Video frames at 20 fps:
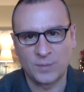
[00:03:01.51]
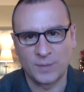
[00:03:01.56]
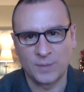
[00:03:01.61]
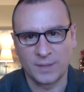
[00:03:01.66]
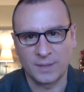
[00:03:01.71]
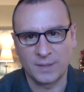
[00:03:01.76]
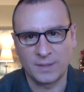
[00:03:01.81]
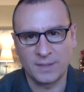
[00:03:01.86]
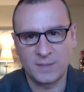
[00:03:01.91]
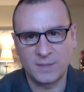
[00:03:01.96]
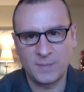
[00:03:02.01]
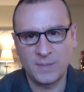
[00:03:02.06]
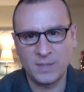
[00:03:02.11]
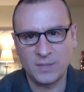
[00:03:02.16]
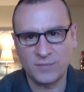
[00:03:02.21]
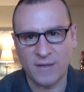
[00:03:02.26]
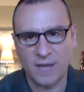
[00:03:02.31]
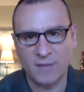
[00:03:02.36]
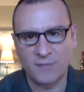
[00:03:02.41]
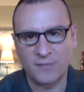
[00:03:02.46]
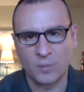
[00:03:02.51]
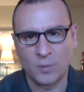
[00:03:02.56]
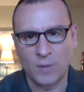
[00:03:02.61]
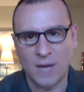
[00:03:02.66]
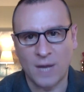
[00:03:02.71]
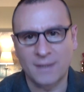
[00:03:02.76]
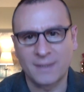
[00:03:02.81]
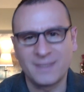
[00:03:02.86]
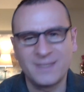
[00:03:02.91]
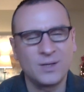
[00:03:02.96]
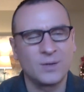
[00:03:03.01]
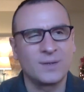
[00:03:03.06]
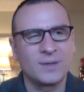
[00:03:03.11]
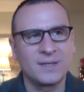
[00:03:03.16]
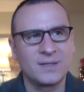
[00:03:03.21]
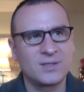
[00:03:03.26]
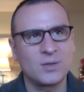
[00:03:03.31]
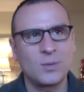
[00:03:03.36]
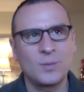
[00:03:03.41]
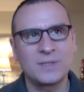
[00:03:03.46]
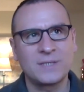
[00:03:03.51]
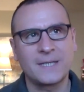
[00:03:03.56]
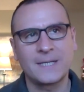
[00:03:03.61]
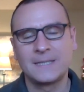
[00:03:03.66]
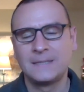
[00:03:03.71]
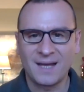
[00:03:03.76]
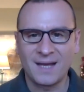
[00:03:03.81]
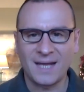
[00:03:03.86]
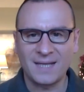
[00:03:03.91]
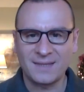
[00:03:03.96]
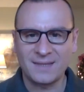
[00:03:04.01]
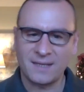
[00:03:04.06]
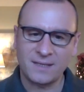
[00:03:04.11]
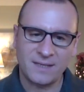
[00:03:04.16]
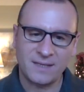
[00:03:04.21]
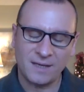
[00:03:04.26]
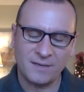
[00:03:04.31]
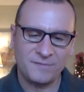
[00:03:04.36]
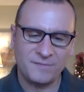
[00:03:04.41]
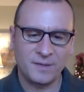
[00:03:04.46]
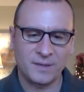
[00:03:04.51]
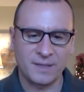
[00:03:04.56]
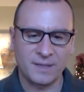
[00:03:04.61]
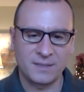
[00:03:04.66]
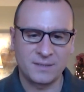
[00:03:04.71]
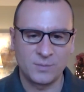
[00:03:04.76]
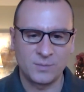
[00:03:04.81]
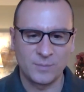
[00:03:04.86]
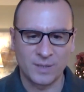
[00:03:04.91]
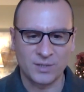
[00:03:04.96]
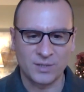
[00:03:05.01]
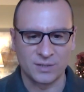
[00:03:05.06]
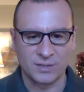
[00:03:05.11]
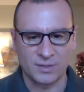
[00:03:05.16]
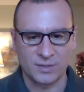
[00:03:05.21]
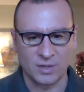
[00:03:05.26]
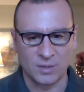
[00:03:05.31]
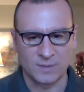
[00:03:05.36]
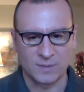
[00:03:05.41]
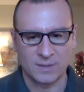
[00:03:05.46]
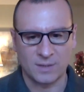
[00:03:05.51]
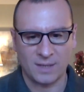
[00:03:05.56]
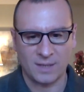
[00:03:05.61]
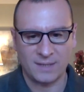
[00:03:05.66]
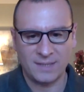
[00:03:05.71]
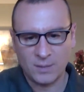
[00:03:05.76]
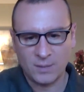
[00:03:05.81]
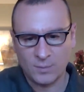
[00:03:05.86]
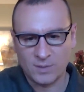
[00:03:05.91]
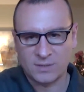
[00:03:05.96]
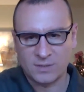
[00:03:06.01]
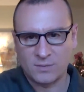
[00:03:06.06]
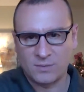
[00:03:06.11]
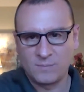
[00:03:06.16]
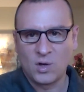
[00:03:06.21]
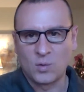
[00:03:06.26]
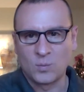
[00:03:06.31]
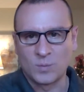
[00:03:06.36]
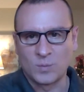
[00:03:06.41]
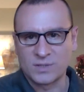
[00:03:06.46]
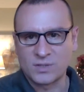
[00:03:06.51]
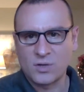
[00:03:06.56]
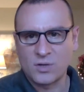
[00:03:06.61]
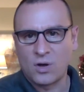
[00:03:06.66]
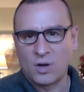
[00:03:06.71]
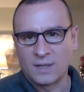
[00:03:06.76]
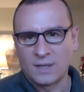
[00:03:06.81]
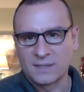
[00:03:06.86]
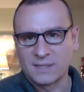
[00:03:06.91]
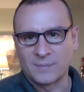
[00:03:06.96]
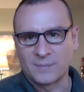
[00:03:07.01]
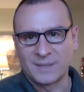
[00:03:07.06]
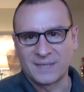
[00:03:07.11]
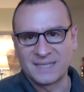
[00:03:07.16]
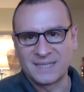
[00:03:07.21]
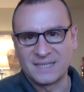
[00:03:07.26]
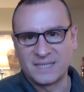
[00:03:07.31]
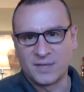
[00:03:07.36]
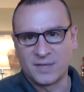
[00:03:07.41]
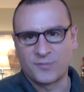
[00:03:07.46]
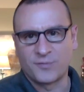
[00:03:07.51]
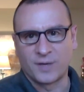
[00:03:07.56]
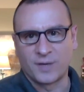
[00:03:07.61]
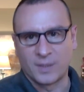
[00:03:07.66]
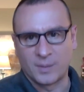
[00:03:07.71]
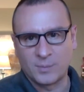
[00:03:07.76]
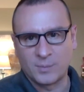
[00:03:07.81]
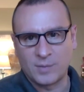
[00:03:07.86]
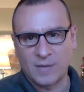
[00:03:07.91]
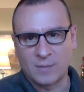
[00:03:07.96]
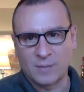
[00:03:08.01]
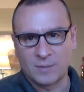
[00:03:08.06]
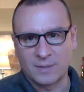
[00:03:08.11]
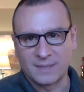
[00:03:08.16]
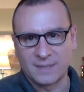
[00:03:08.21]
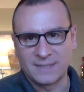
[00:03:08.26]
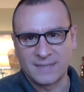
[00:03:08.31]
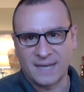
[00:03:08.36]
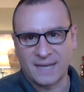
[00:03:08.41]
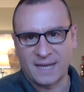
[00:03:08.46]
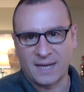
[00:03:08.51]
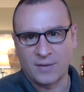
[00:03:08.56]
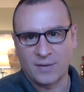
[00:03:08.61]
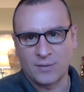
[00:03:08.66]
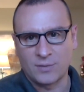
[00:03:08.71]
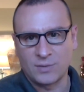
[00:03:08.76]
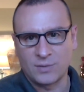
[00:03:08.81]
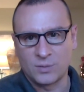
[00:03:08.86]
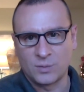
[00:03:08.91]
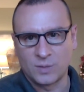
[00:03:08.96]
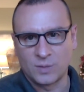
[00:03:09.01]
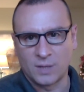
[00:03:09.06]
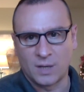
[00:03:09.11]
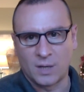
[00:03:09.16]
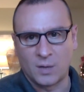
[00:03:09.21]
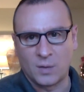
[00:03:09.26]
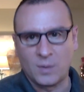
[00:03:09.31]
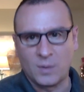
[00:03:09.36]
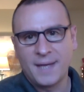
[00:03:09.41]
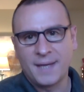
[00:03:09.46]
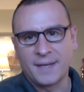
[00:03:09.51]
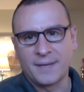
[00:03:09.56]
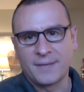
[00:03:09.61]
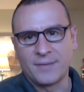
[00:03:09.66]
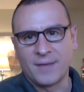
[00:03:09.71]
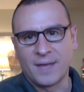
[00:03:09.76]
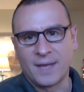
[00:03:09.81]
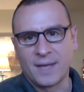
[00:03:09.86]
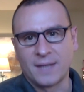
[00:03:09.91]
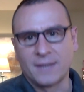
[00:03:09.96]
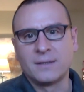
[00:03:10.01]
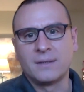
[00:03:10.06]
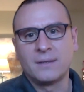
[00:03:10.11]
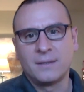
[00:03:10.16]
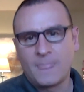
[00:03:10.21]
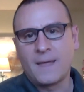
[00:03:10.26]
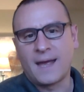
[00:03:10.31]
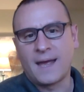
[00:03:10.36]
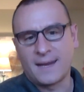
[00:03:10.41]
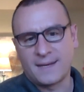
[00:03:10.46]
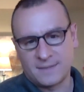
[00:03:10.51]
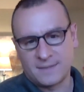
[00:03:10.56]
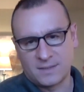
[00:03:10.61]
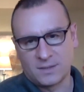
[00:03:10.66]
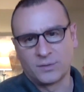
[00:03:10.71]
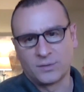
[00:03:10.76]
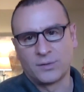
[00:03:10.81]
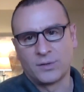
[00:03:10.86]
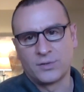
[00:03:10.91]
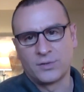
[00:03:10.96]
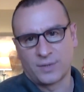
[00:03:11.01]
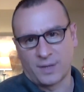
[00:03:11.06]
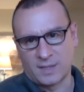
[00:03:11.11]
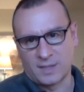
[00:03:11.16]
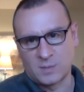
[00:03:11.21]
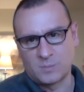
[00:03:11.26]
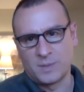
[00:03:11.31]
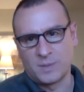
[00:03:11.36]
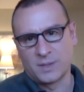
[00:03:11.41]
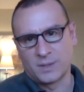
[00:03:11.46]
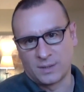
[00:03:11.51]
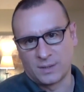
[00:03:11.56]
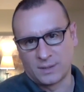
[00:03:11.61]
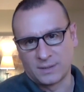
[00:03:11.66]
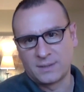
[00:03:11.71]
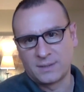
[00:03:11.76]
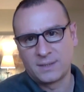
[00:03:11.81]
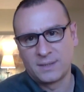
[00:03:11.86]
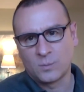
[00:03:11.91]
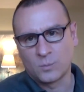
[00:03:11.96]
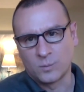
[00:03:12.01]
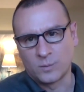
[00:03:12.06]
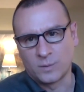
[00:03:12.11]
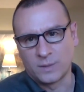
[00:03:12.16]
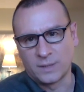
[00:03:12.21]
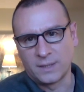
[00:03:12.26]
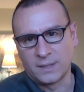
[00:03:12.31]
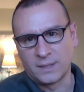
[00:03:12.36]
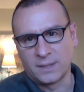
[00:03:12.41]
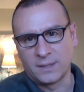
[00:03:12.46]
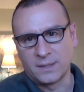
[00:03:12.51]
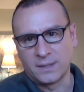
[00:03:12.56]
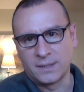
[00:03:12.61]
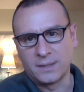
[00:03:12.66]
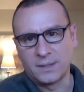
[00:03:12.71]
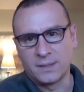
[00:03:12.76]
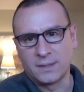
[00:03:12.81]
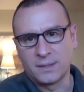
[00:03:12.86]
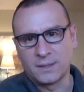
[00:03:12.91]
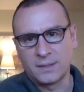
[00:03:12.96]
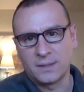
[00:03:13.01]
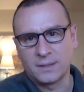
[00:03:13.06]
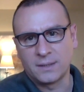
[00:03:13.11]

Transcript: but it's been around for a while. It's almost like, I kind of feel like you mentioned terms. I think it was almost called something different probably a decade or two ago. And then as the literature has built, we,